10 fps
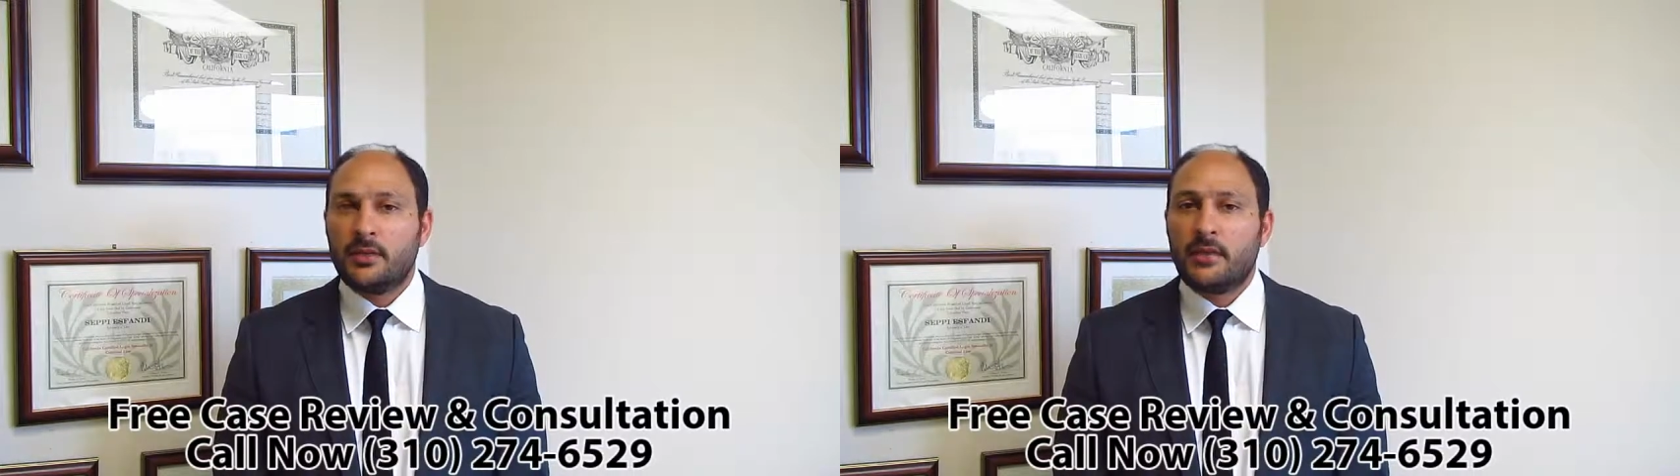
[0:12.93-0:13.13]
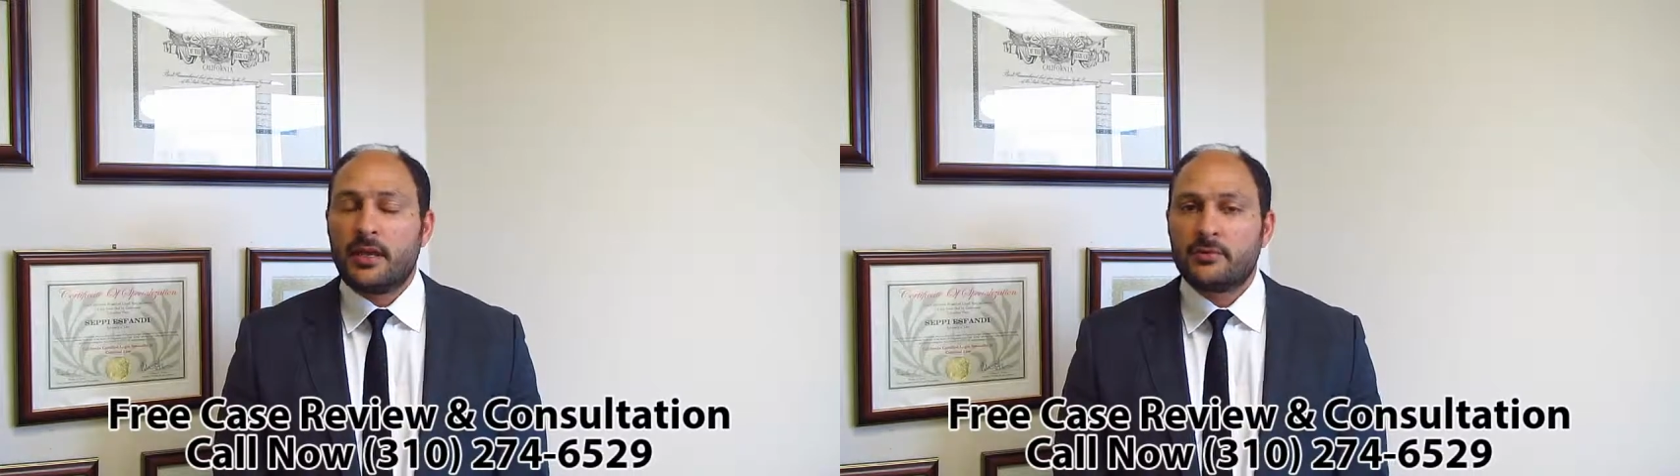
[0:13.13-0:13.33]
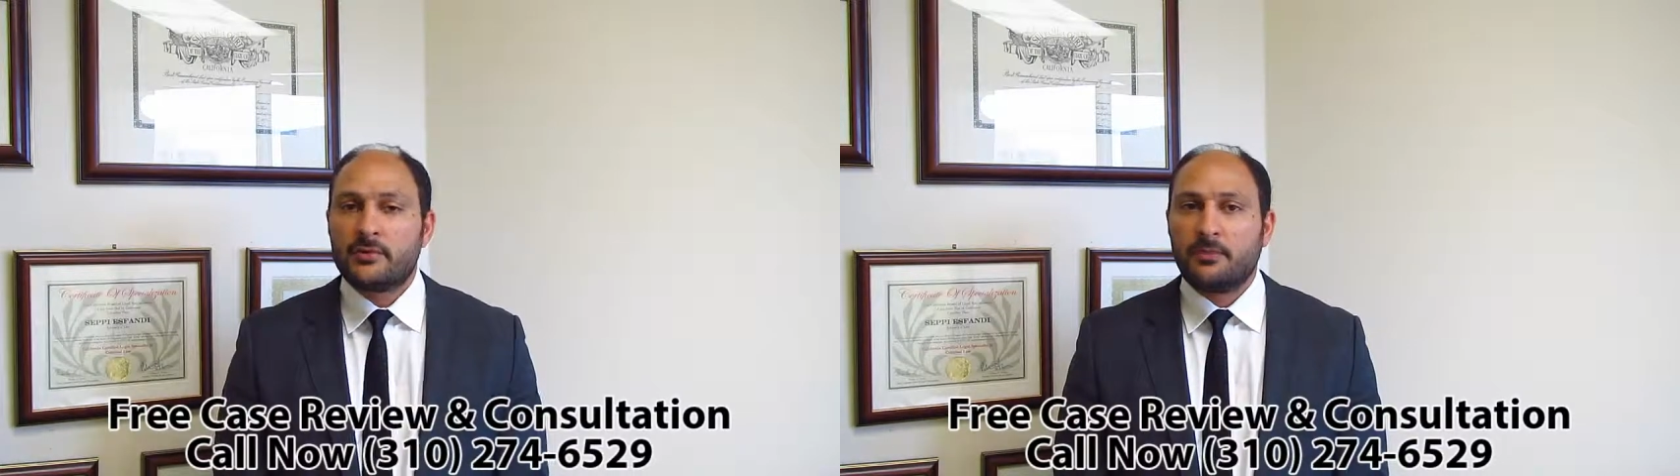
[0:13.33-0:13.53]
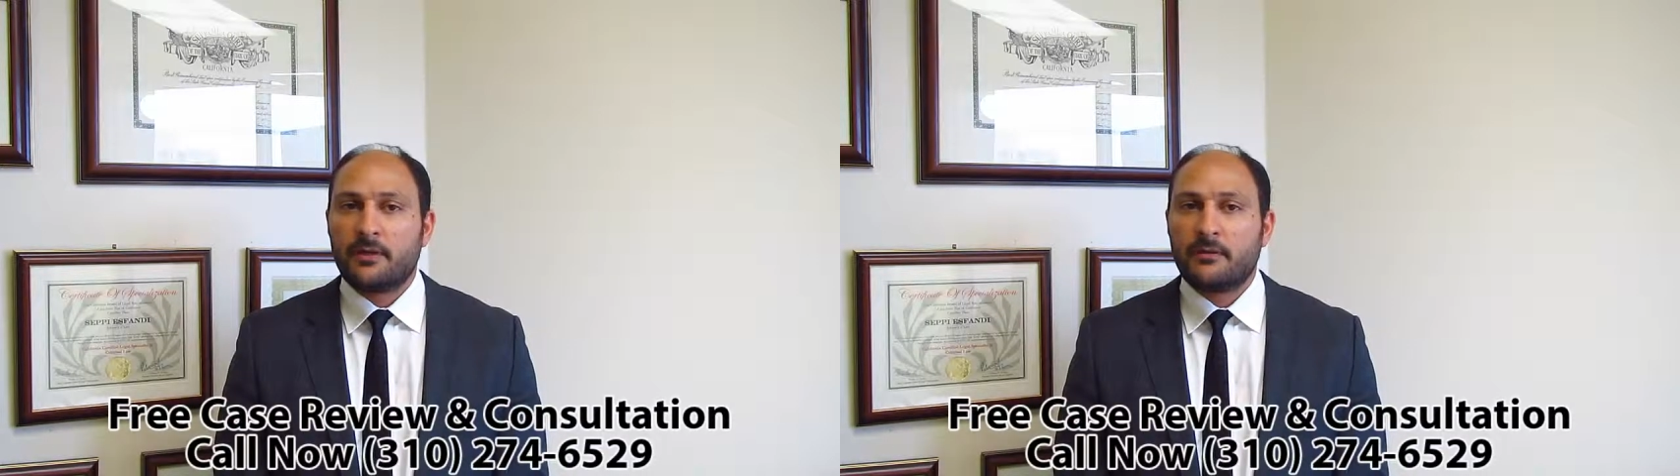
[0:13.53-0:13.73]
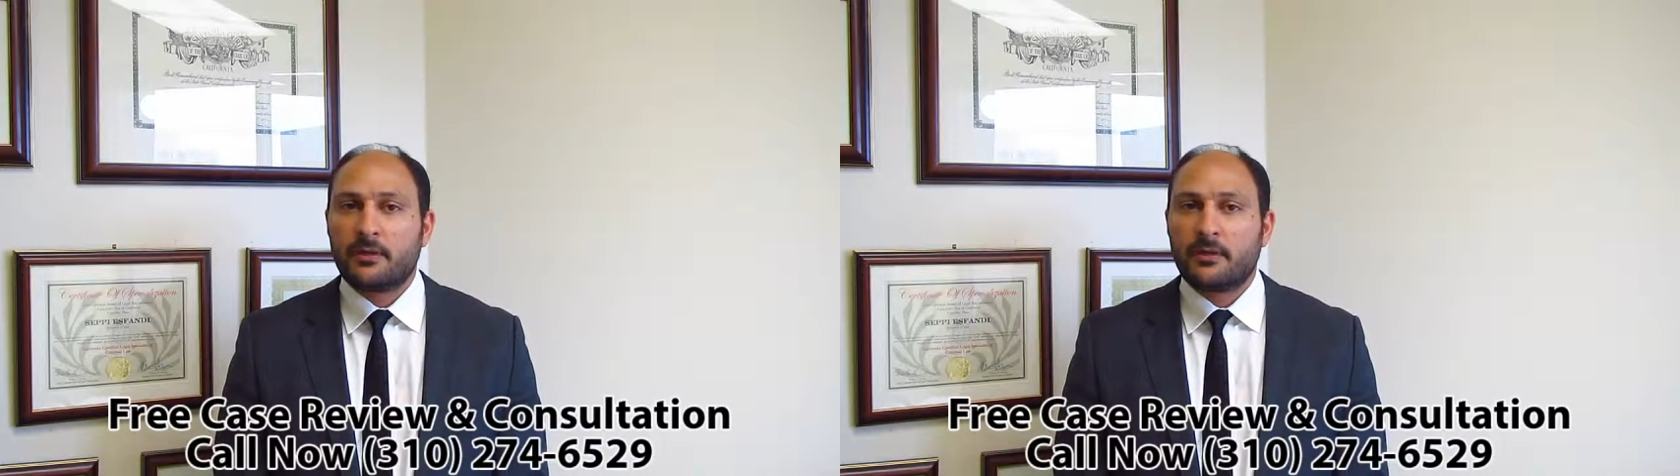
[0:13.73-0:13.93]
you enter a
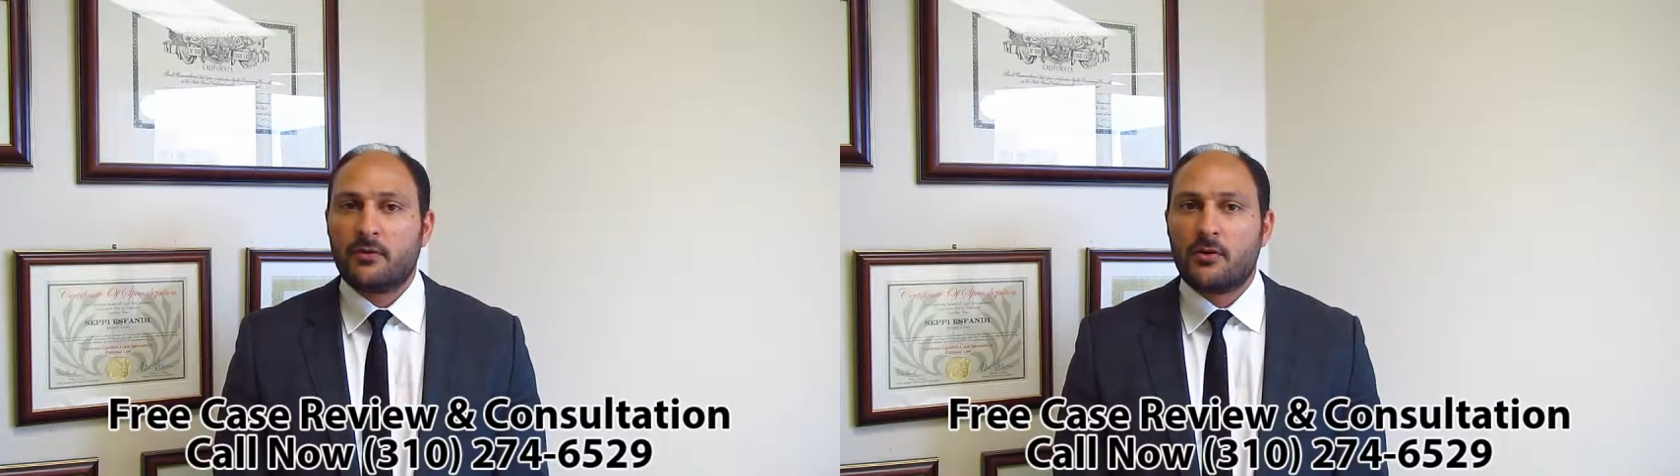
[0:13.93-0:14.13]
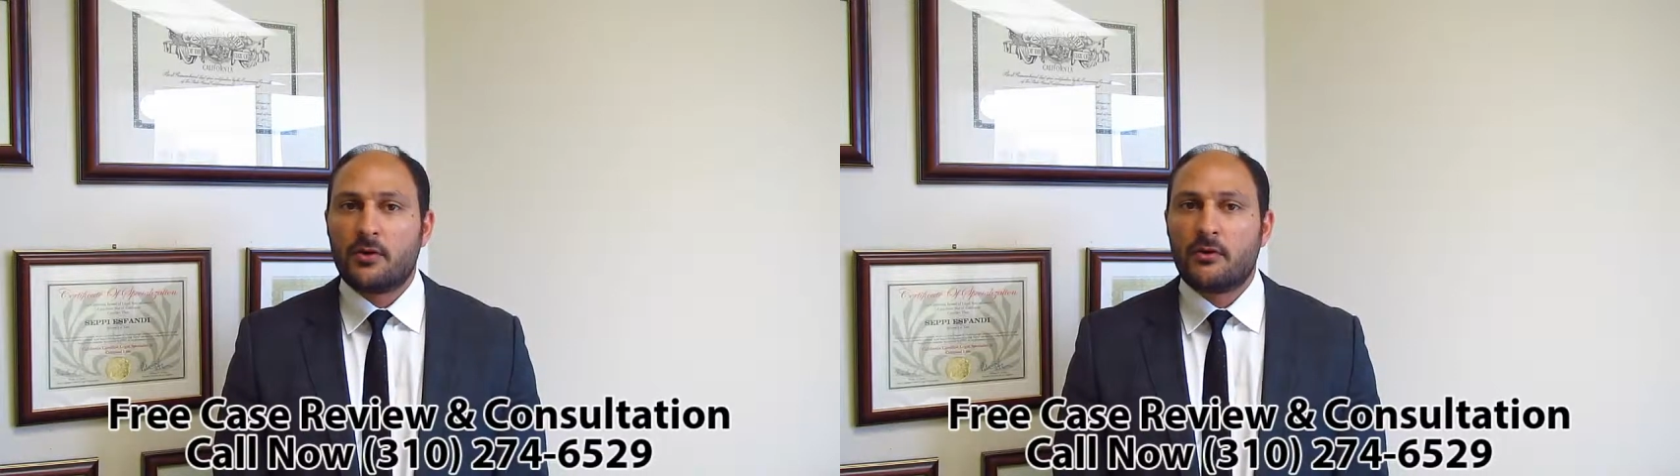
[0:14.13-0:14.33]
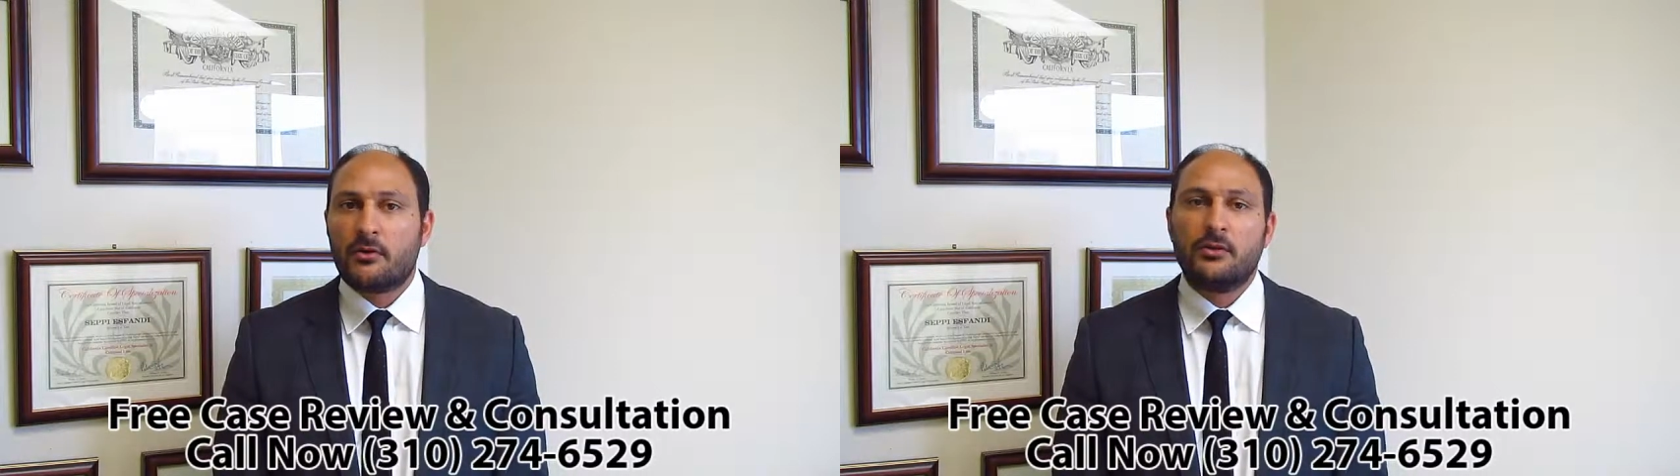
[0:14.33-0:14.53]
plea with the court,